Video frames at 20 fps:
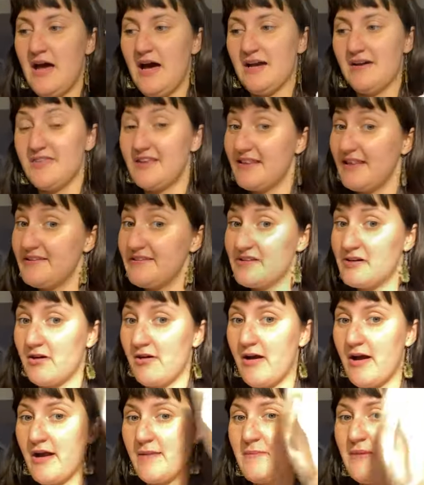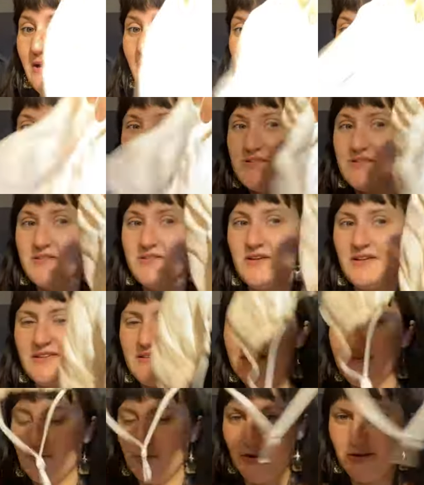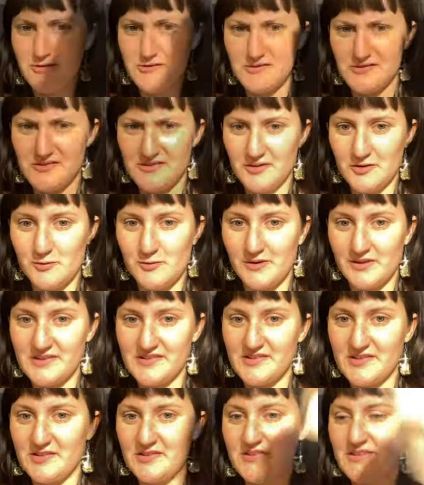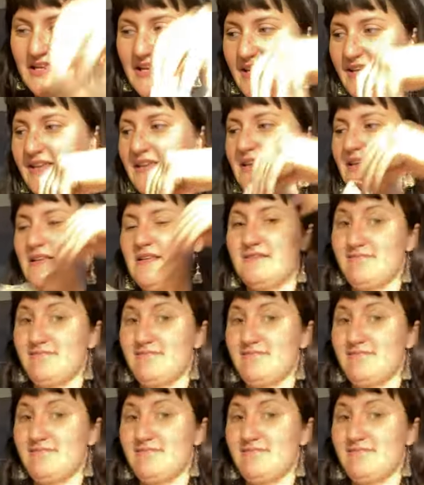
I don't think that's a crime, and also it's one of those silk ones, so it's like